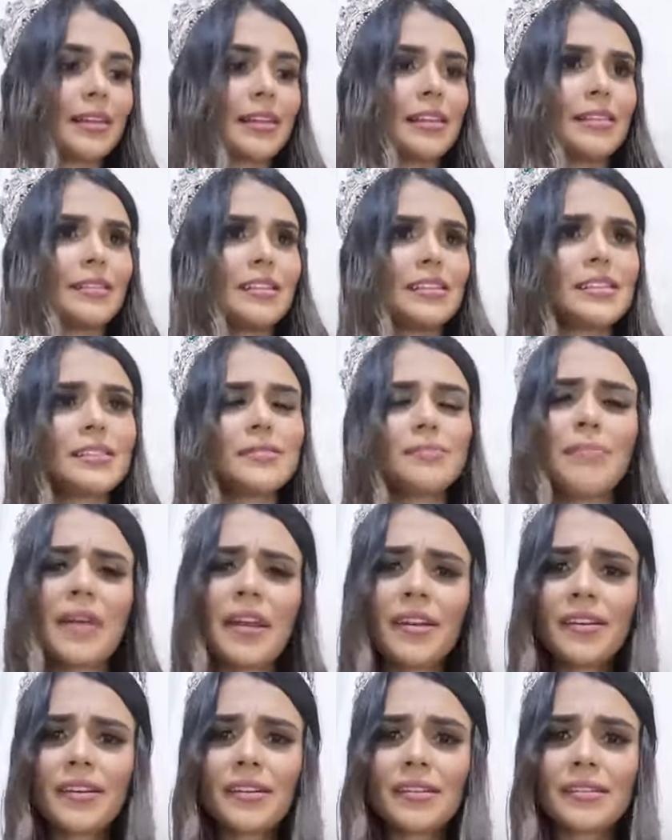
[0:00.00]
it's
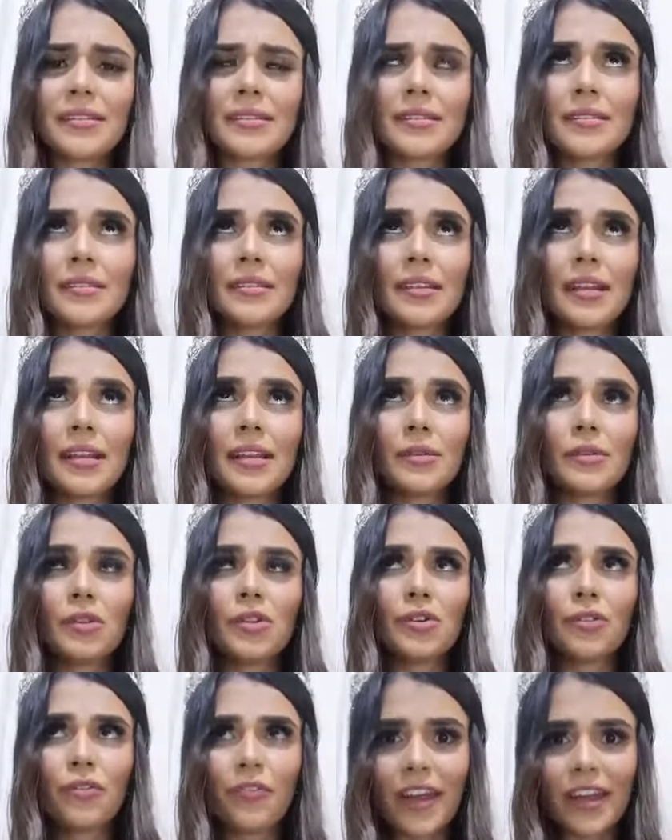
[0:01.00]
better than
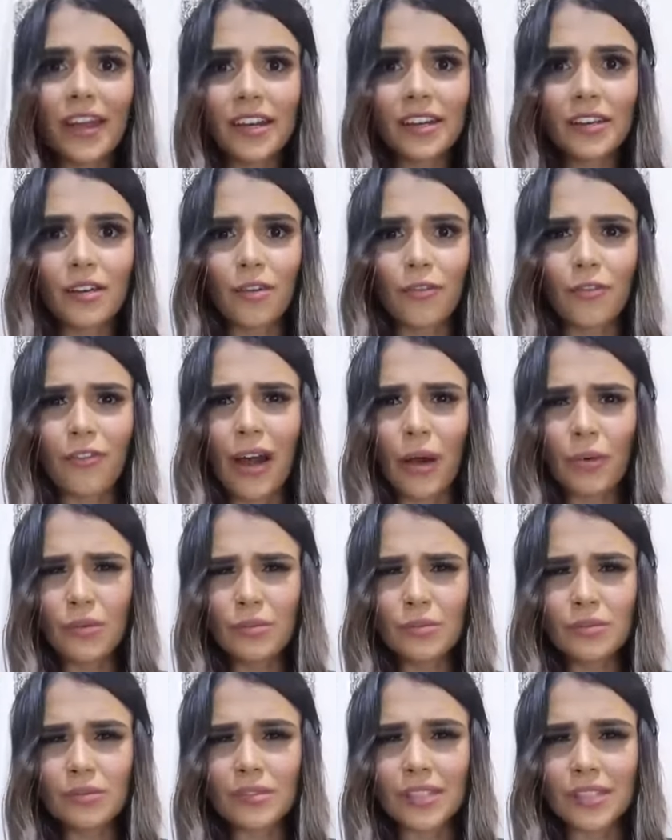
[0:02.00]
you find it or
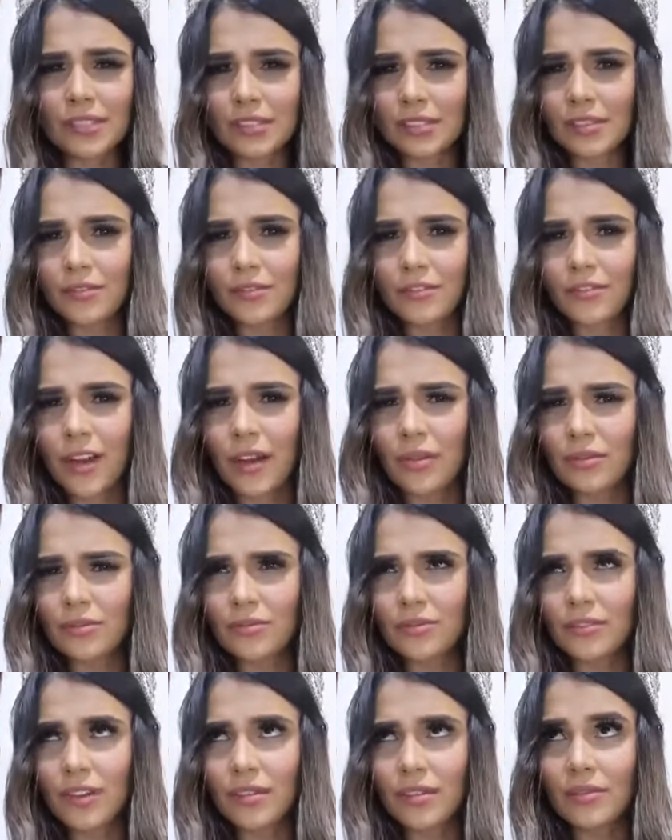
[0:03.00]
found it,
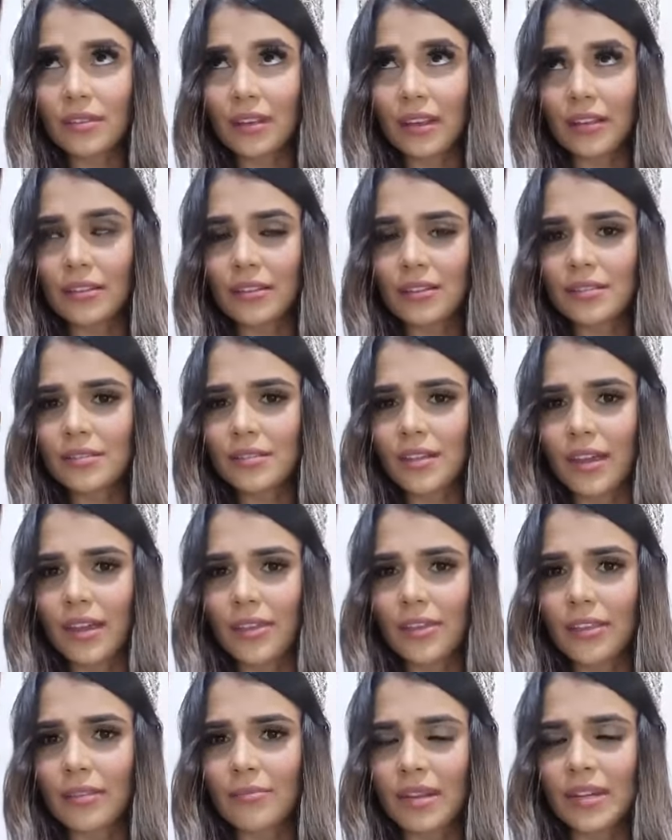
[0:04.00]
I
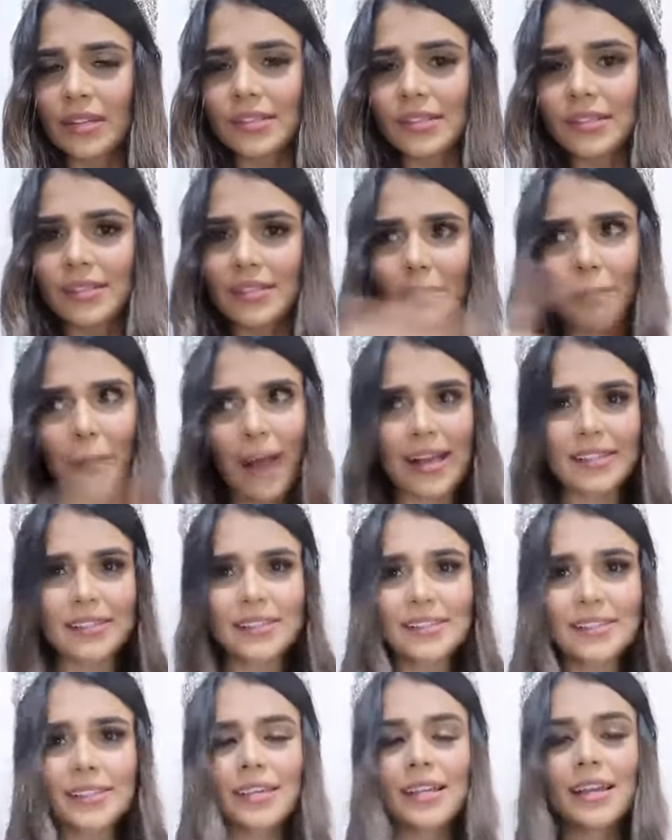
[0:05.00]
think, because it's the
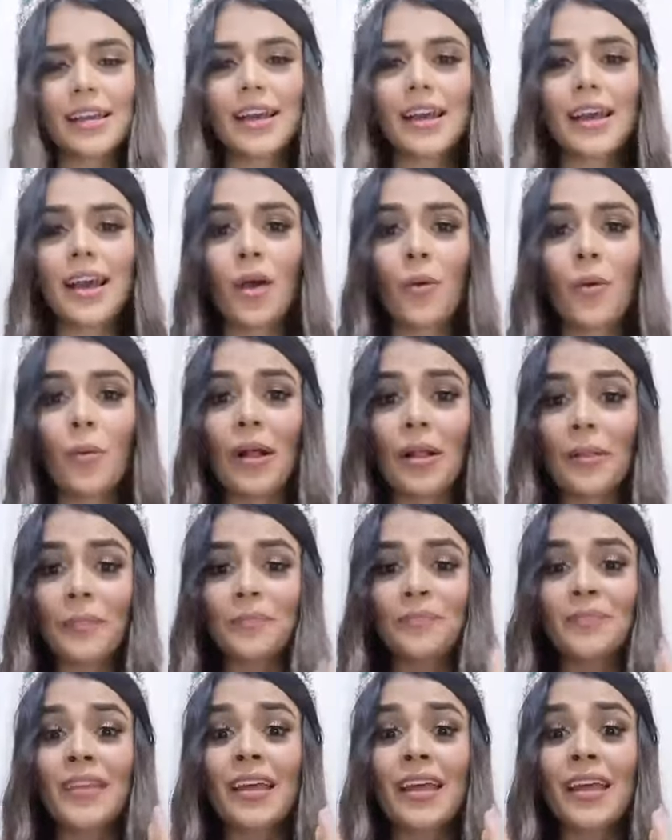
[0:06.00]
past.
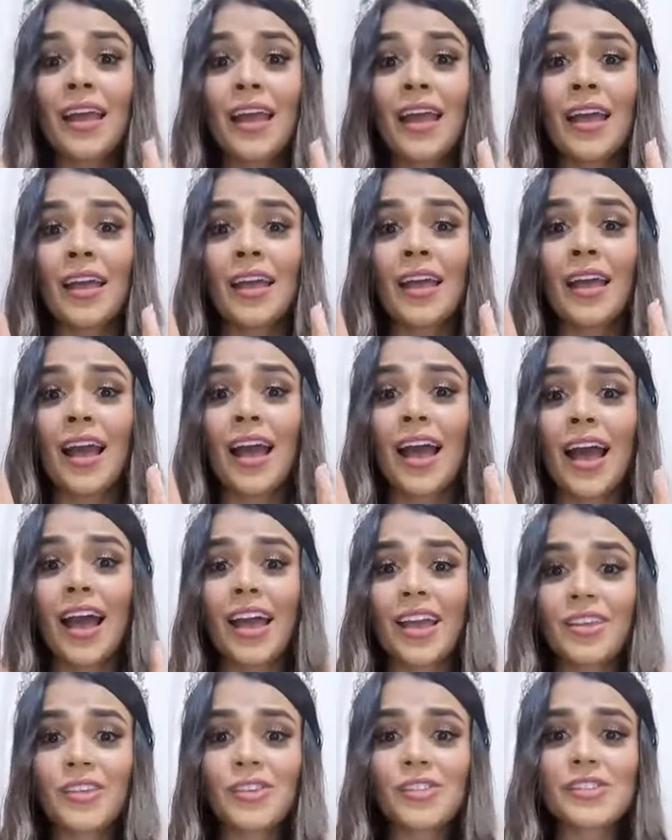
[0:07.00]
Well, I
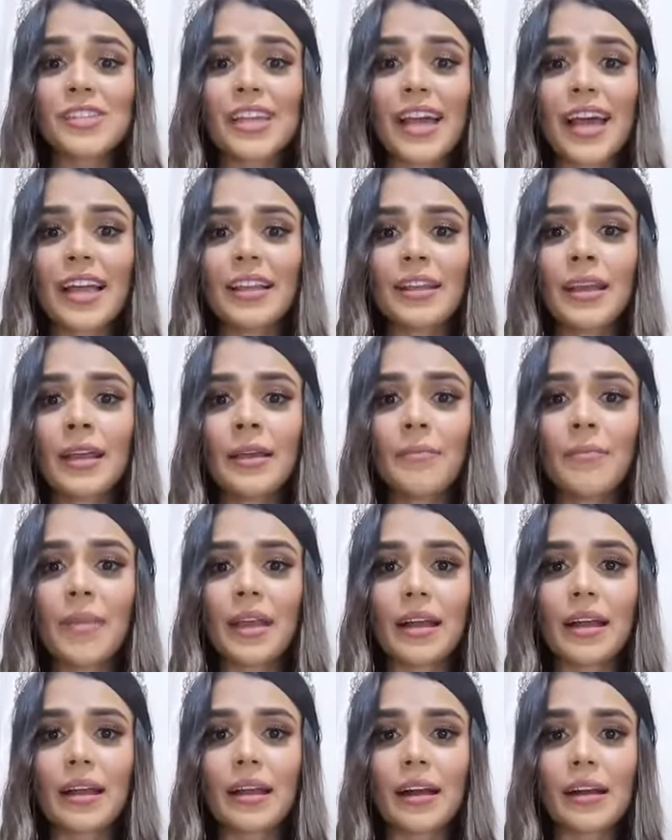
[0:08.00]
use that
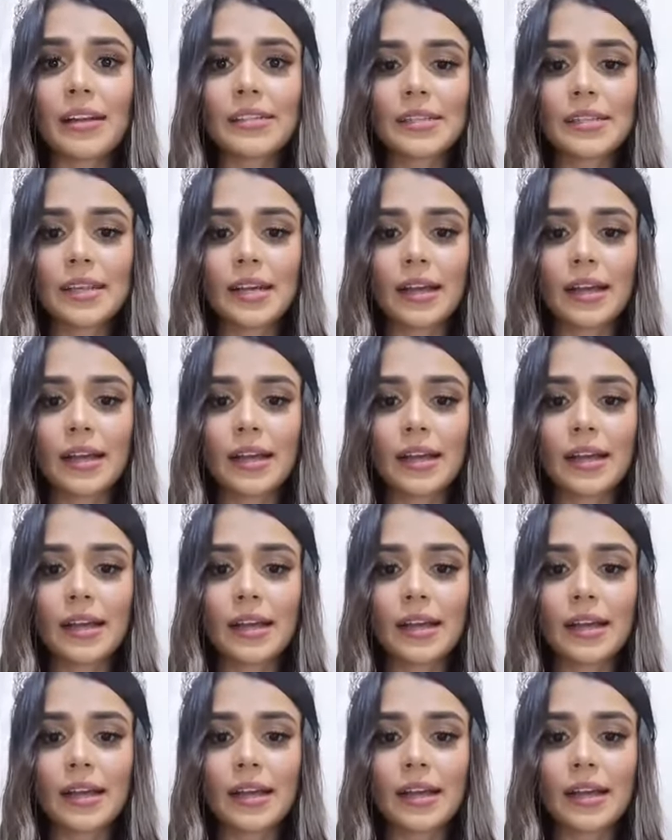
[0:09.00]
because